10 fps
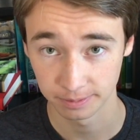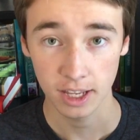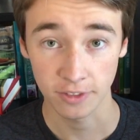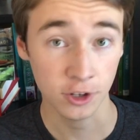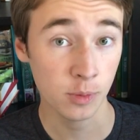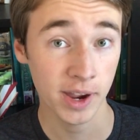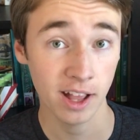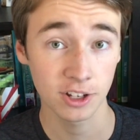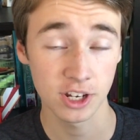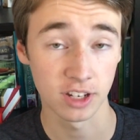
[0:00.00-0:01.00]
If you're a
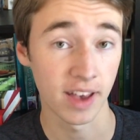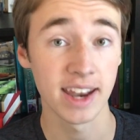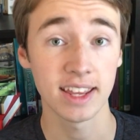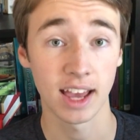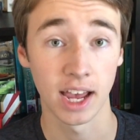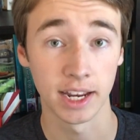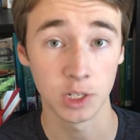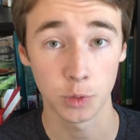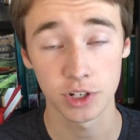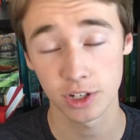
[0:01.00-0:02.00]
biologist of any
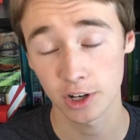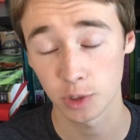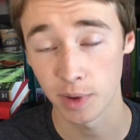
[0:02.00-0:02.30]
kind, which Dr.